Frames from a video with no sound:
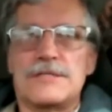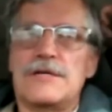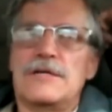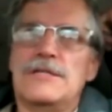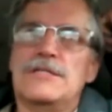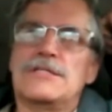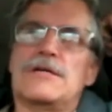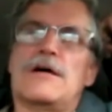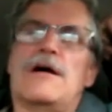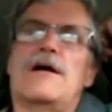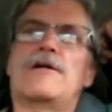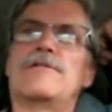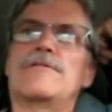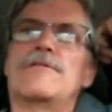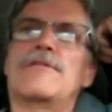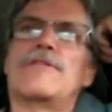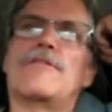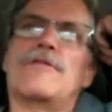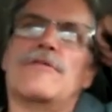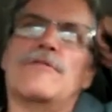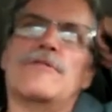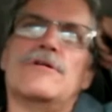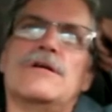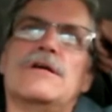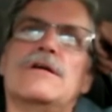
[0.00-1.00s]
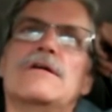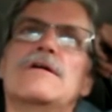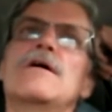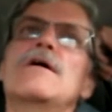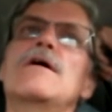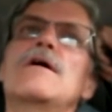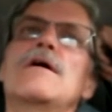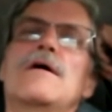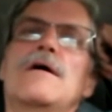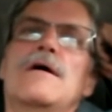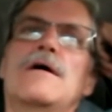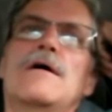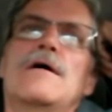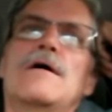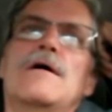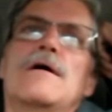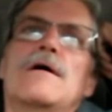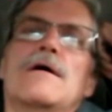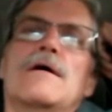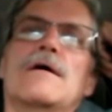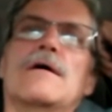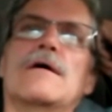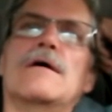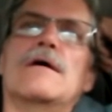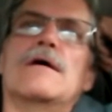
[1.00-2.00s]
is 130
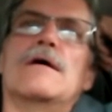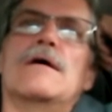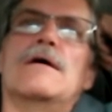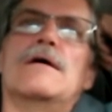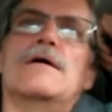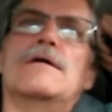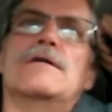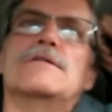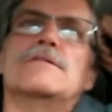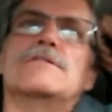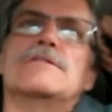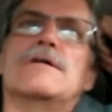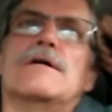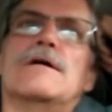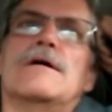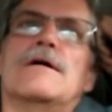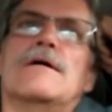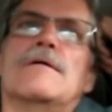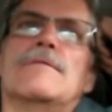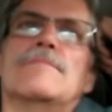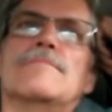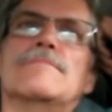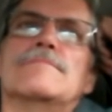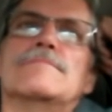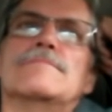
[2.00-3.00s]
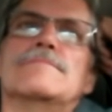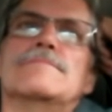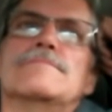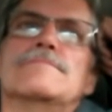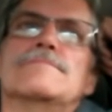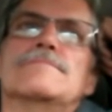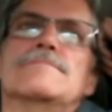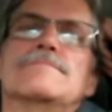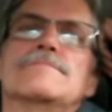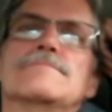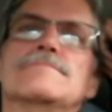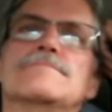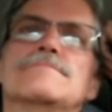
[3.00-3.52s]
uh, And um,